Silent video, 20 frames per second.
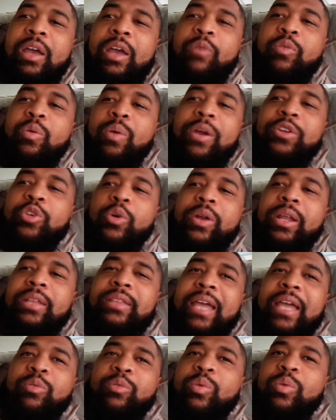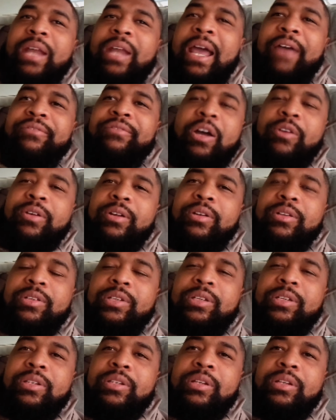If we weren't doing anything, we wouldn't have
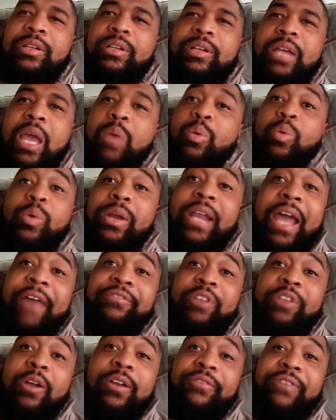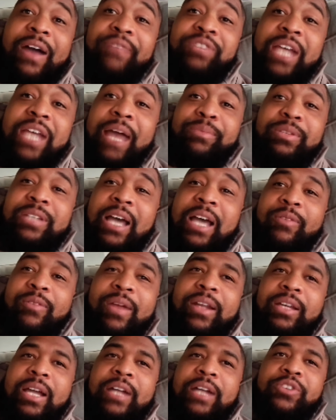donors, and we wouldn't have 35 chapters all
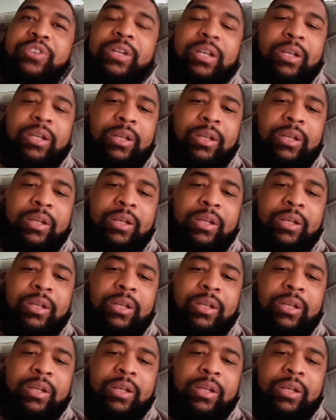around the country.